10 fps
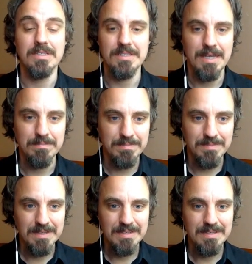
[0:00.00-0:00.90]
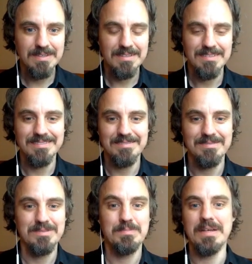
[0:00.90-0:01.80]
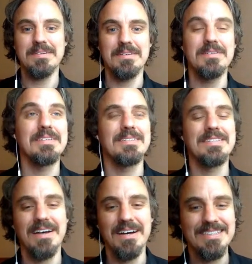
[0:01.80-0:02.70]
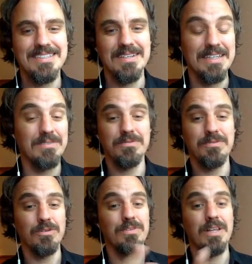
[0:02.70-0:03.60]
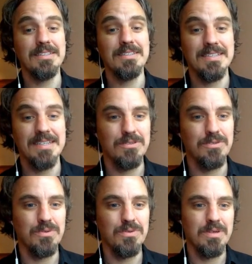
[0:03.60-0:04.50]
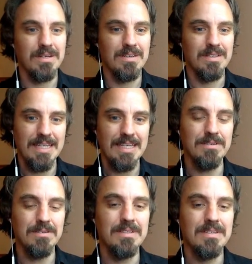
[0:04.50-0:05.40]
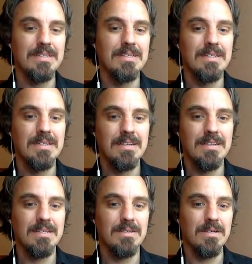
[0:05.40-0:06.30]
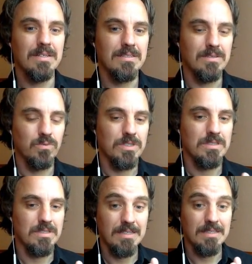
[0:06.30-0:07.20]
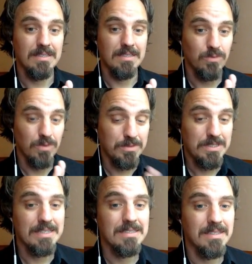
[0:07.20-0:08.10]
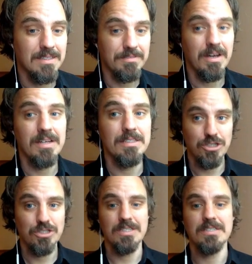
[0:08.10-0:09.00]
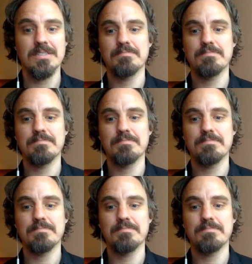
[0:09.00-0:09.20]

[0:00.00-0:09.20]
gem spectacle in the skies and full of lights into an eagle, and which then represents the divine justice.